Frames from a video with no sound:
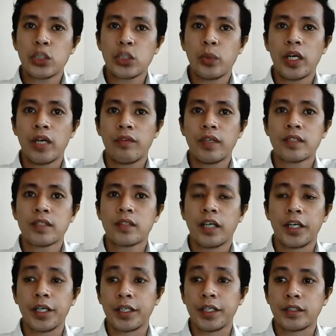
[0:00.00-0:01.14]
one of these
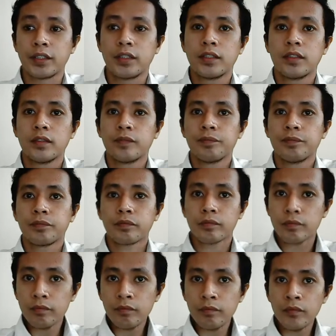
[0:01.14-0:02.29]
careers.
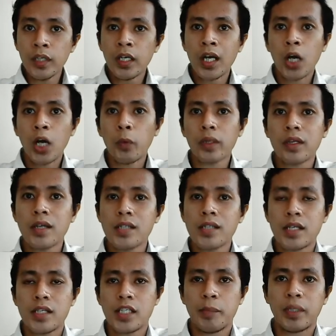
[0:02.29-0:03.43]
What does a
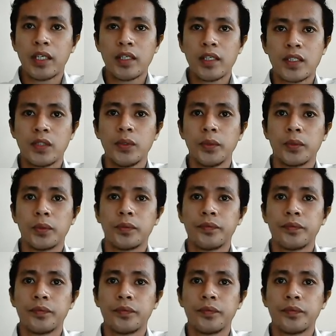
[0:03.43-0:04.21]
system analyst do?